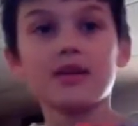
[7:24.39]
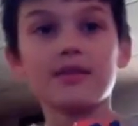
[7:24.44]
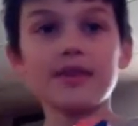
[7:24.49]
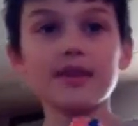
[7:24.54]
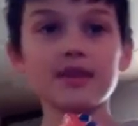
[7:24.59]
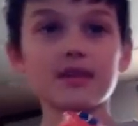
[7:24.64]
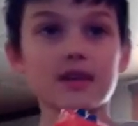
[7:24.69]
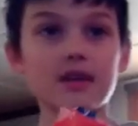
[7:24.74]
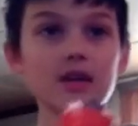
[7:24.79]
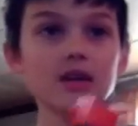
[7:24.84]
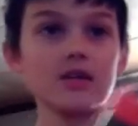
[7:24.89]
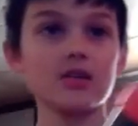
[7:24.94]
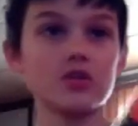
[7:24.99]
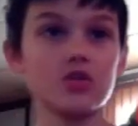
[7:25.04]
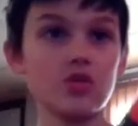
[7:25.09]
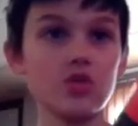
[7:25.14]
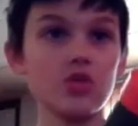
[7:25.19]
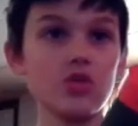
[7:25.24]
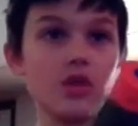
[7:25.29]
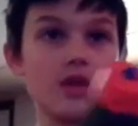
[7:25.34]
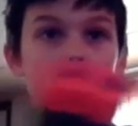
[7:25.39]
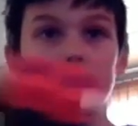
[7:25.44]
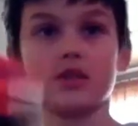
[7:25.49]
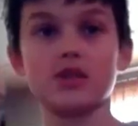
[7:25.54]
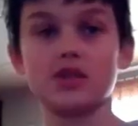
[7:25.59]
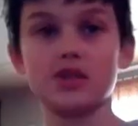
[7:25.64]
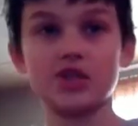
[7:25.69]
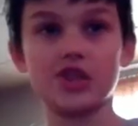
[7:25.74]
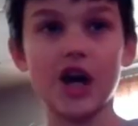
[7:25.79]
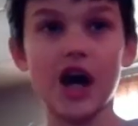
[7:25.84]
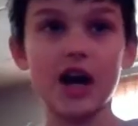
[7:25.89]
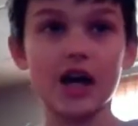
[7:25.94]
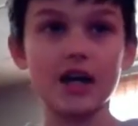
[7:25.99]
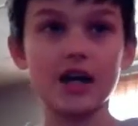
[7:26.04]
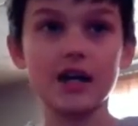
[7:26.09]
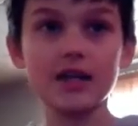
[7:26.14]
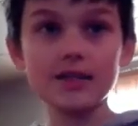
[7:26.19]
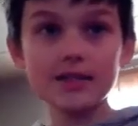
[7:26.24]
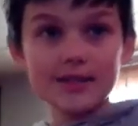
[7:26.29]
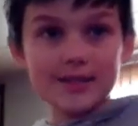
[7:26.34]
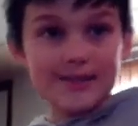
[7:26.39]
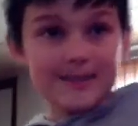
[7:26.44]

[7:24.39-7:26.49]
this gun is cool. It's a shotgun.